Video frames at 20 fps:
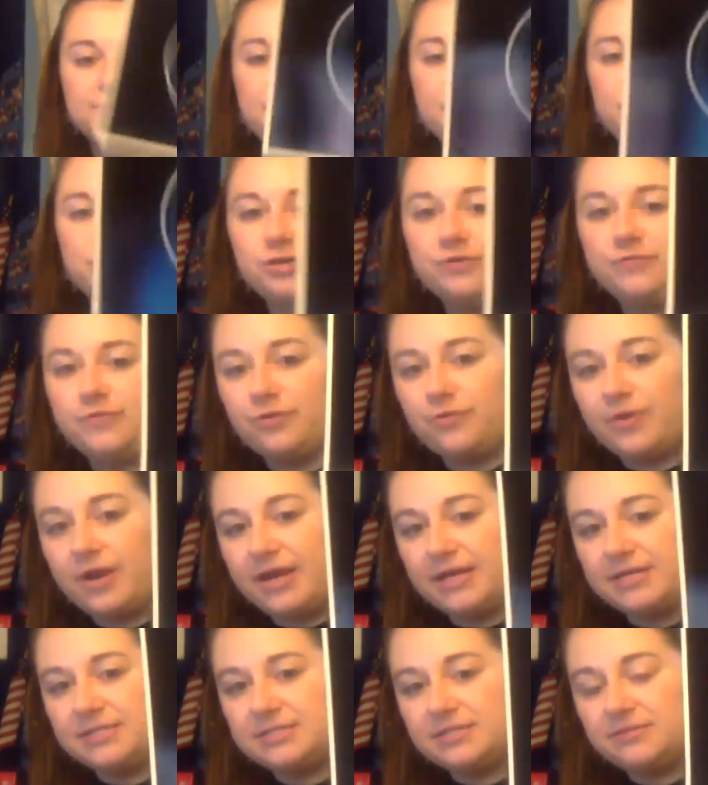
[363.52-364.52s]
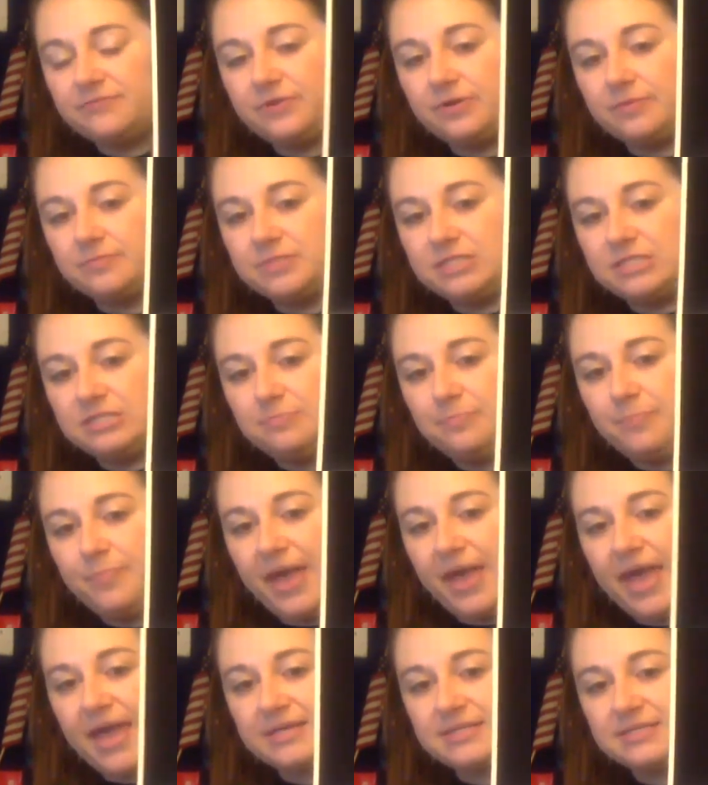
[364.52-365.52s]
picture of Uranus from
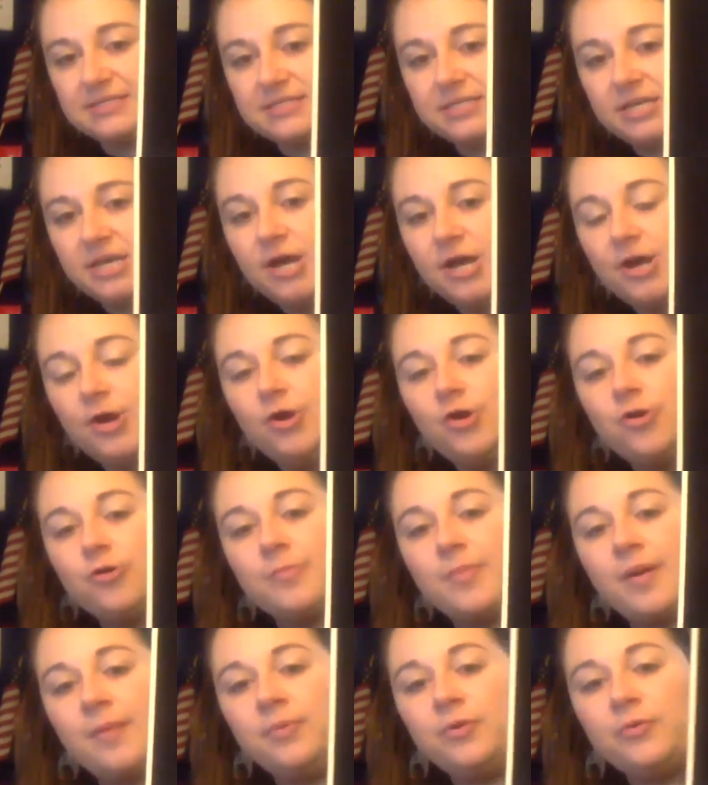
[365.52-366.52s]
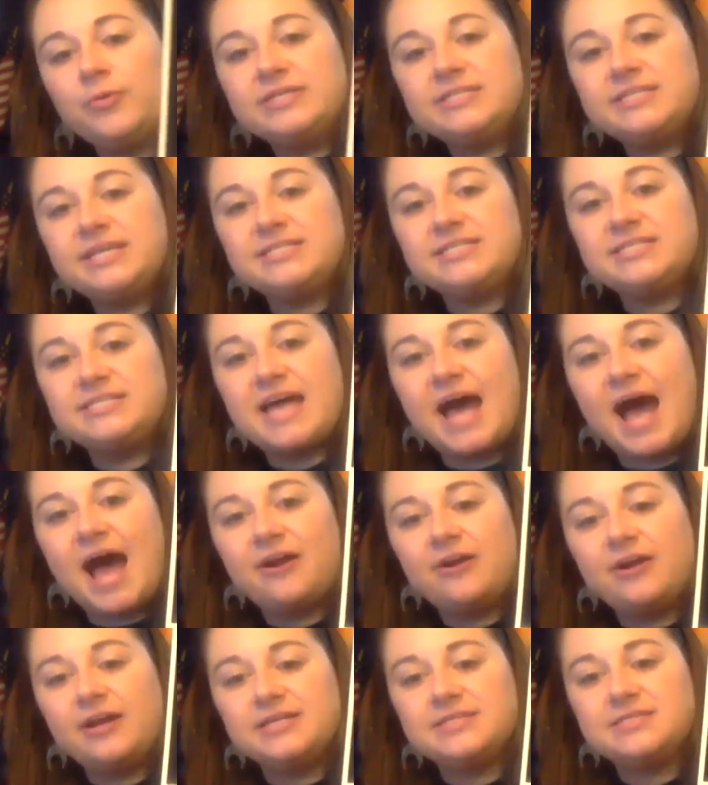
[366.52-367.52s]
space. Remember we said
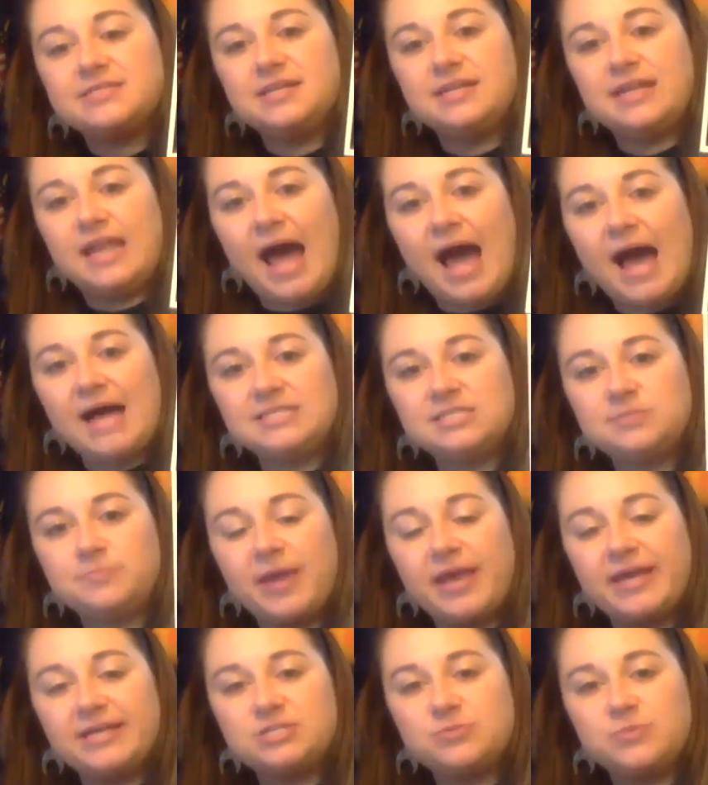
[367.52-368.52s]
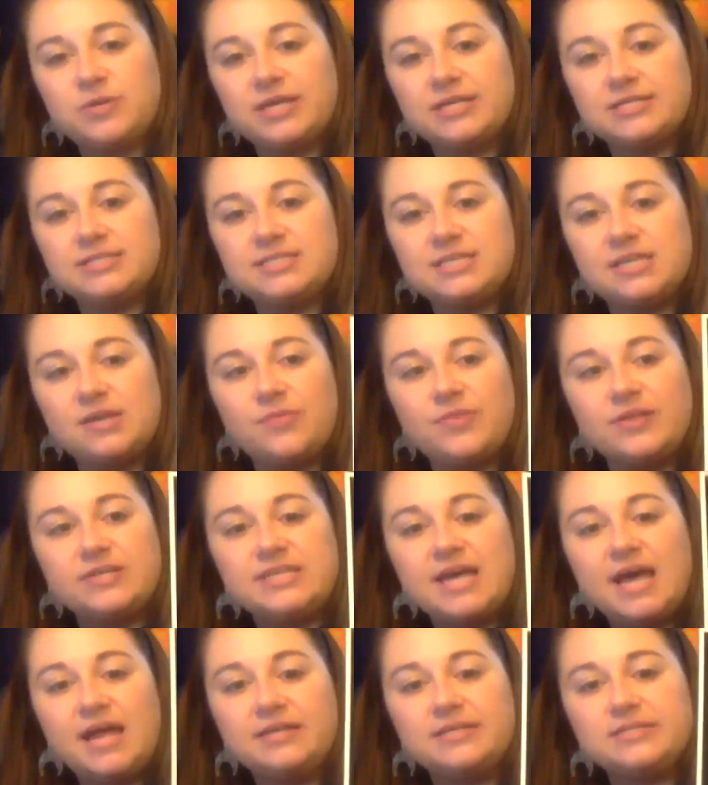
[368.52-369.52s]
Saturn is the last space we can see with the
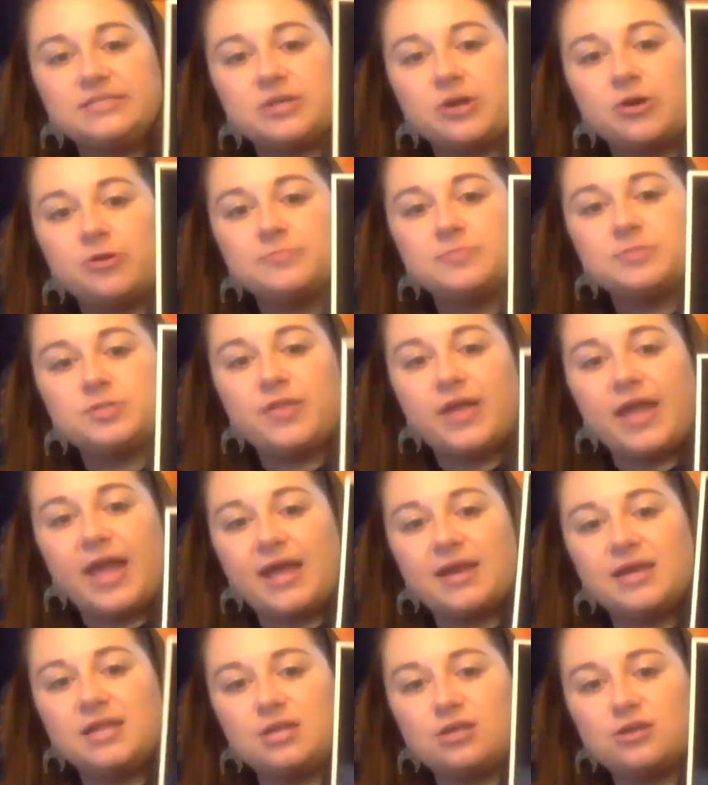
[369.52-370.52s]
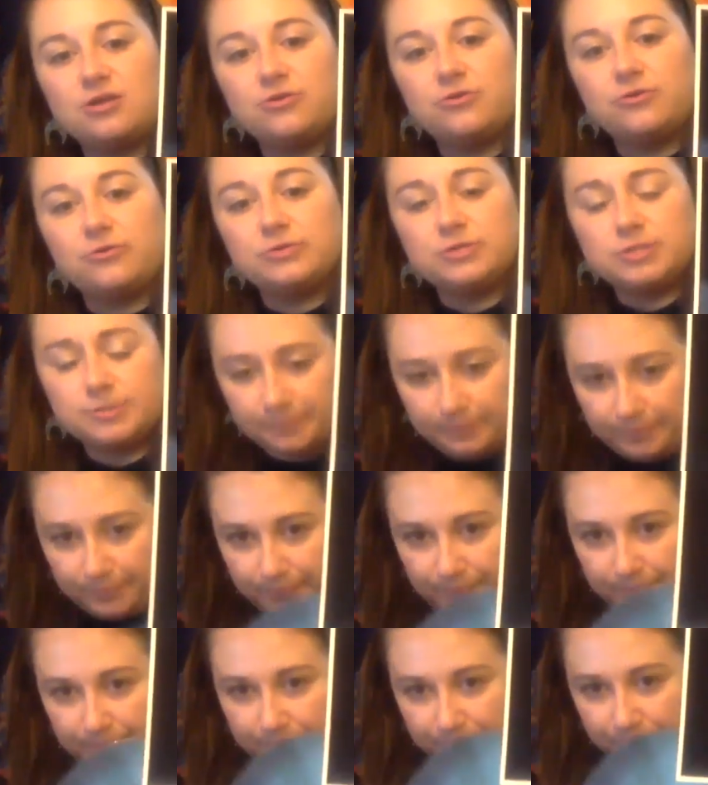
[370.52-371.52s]
telescope. So they had to use
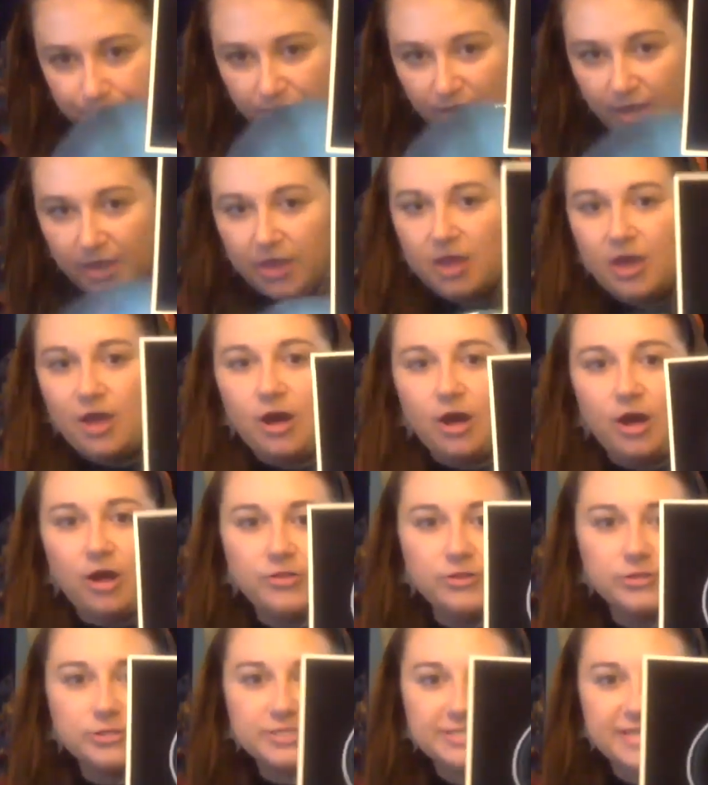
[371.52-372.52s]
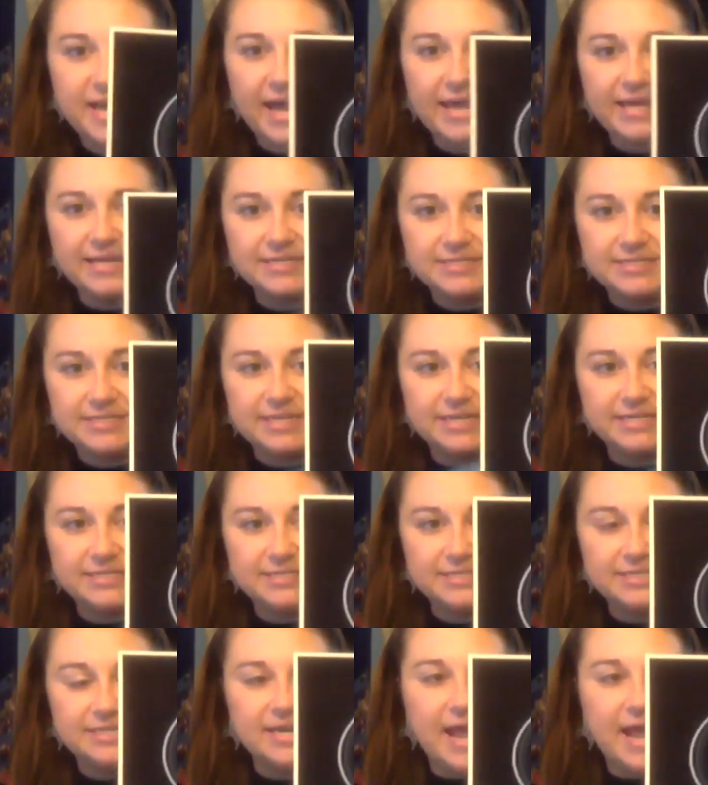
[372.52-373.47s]
all those scientists in